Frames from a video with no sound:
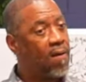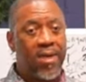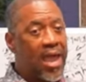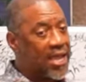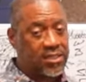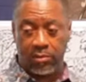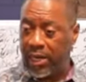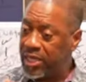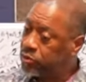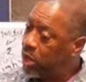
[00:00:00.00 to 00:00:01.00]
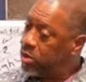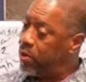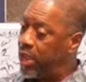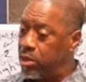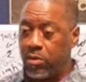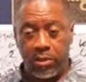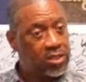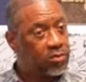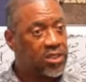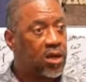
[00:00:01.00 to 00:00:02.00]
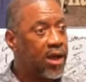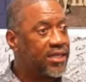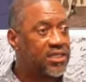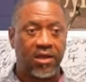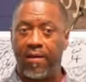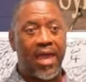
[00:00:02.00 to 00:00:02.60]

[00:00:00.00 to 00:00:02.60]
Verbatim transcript: I said, well, that's where you at. You on this retarded stuff.